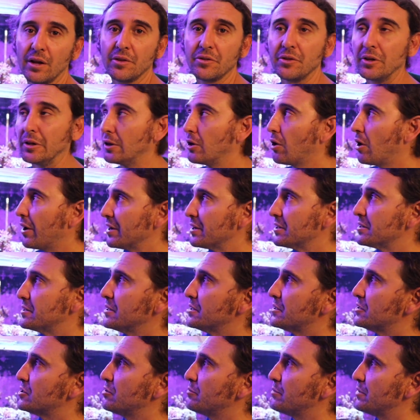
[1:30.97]
The lighting
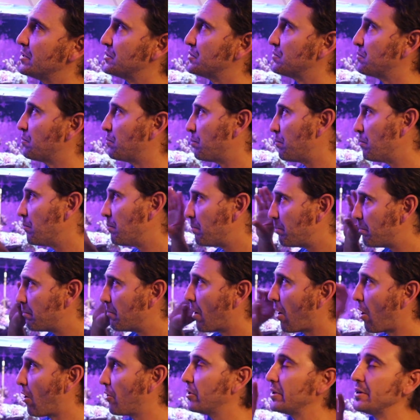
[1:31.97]
system is
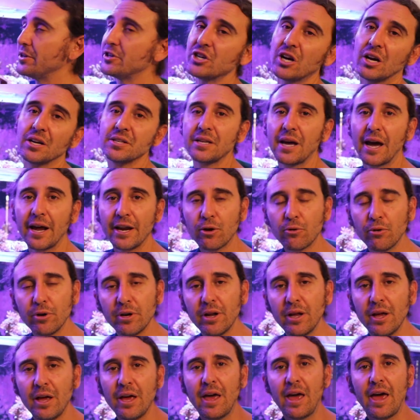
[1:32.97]
only just adequate,